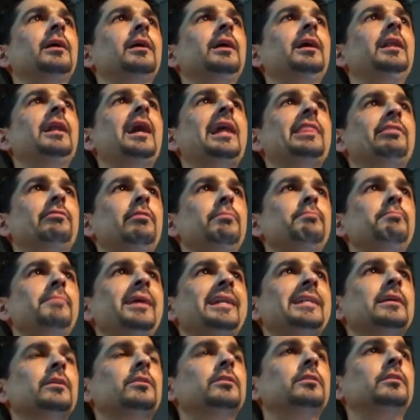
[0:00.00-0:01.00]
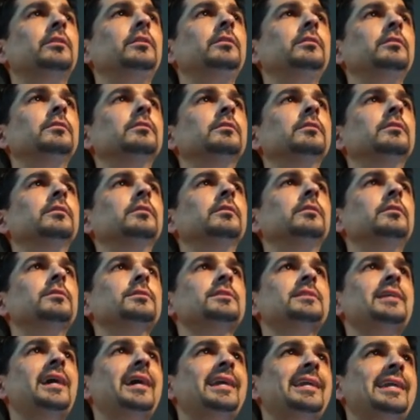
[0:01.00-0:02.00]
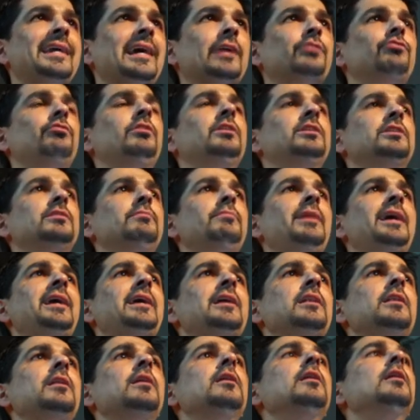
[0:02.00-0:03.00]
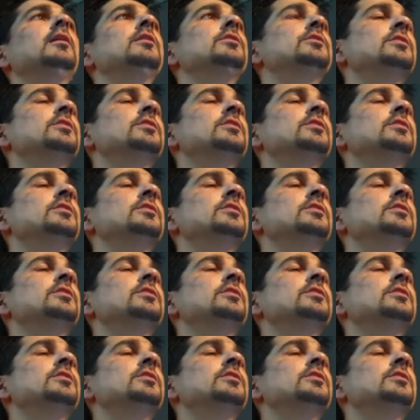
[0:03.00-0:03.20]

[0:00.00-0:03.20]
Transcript: in either a medical or psychiatric domain